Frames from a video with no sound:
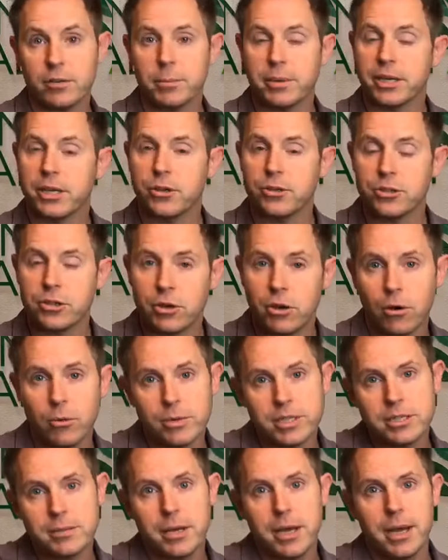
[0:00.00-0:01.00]
but you should
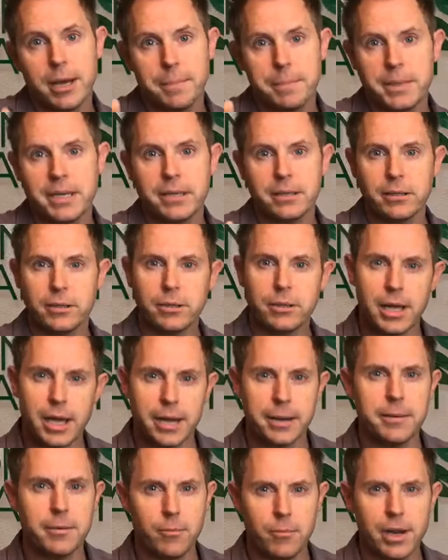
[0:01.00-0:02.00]
always be
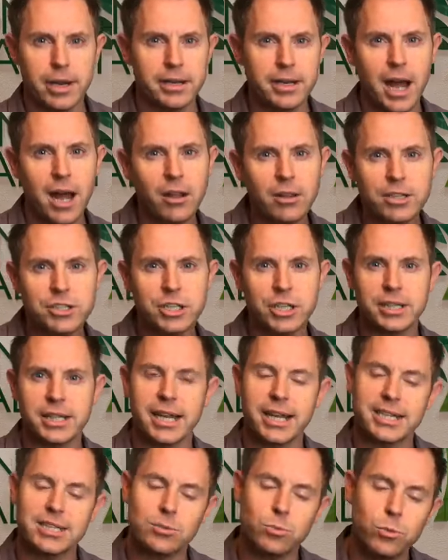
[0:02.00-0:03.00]
acknowledging
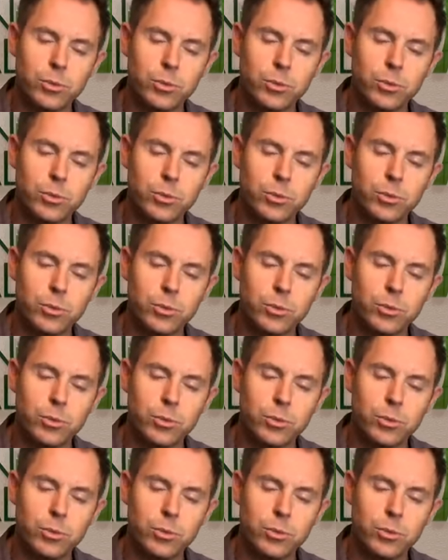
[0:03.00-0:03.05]
that it's